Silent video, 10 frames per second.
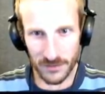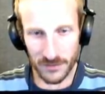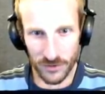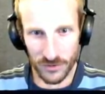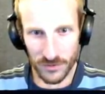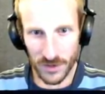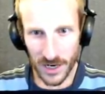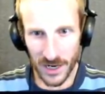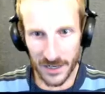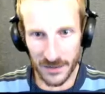Just
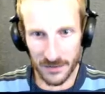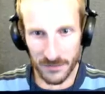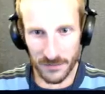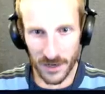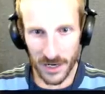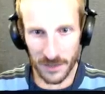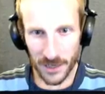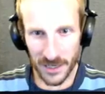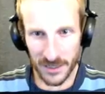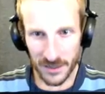hide. Hide
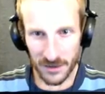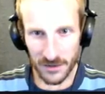back here.